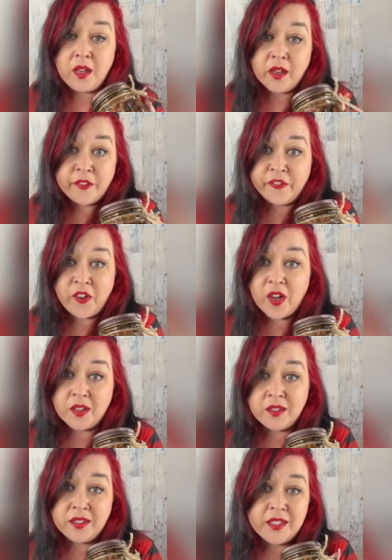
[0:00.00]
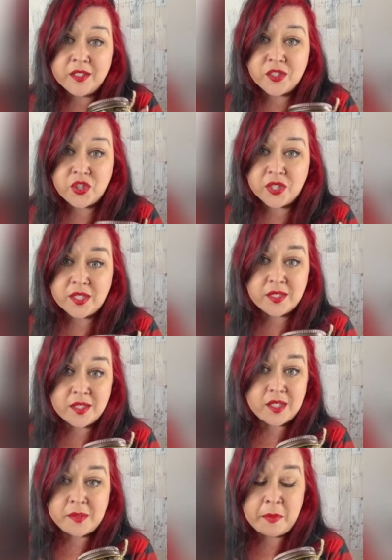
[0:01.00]
of fall is just
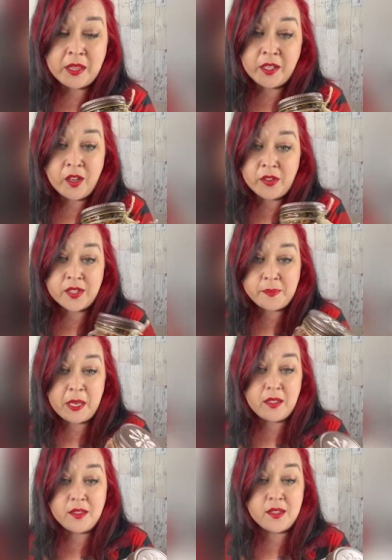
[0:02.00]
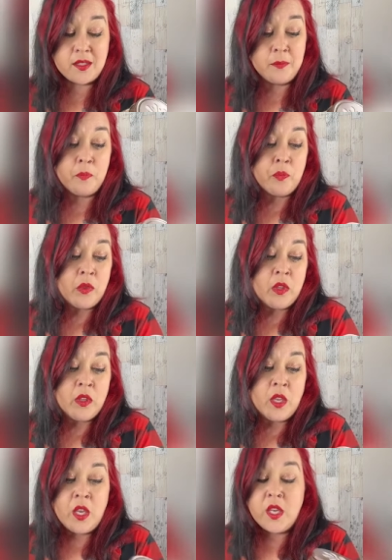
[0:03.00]
smelling all the smells.
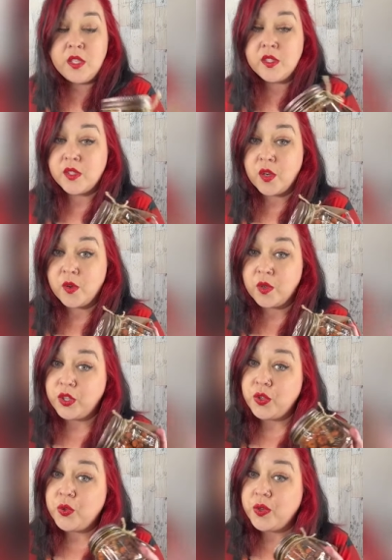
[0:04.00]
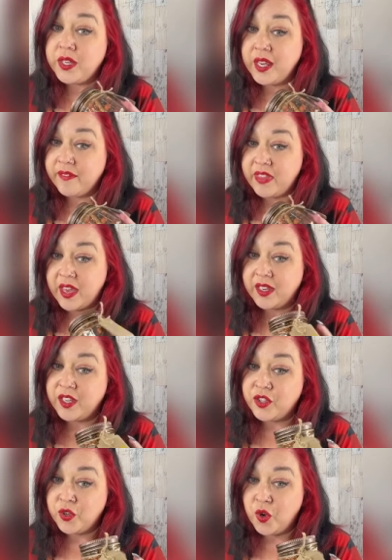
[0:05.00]
So you can have that
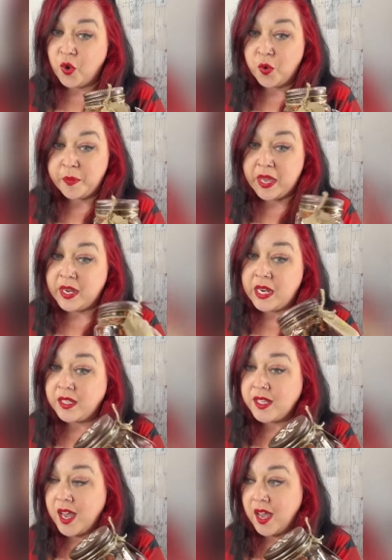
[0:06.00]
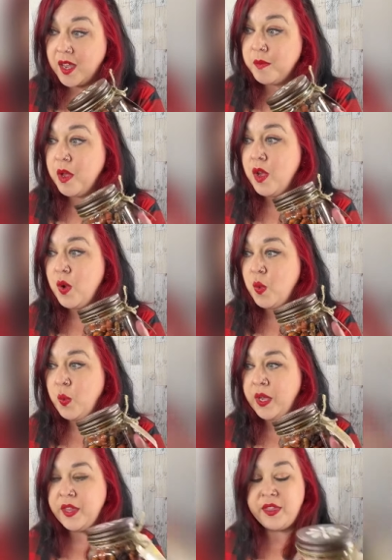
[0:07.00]
in your home at any time
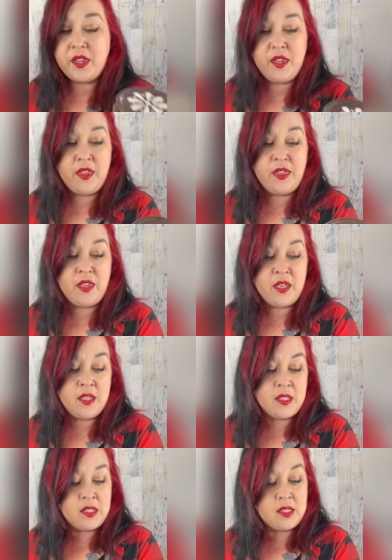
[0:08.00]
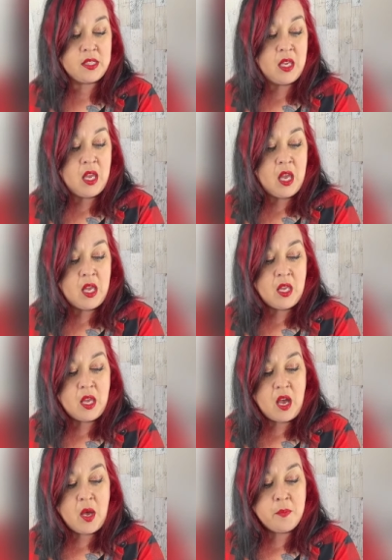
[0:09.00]
with this
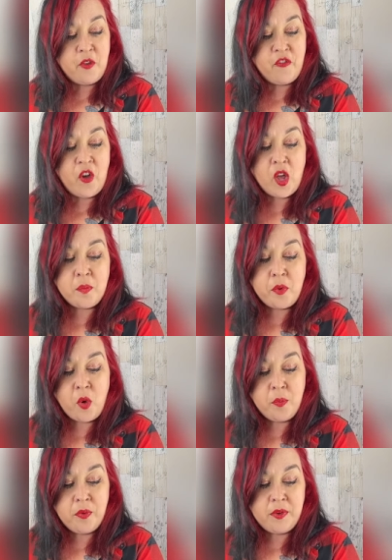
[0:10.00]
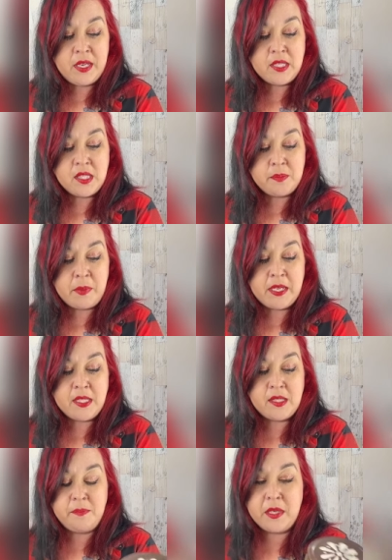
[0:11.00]
um, Fall Potpourri
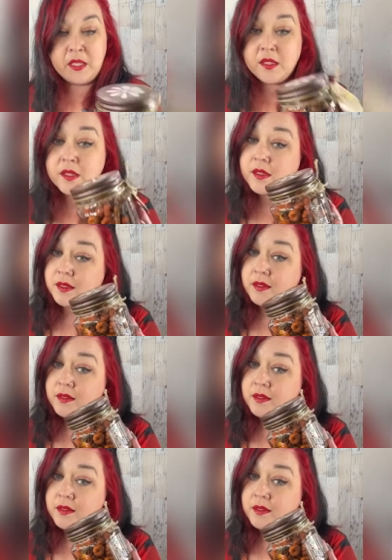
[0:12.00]
Spice Mix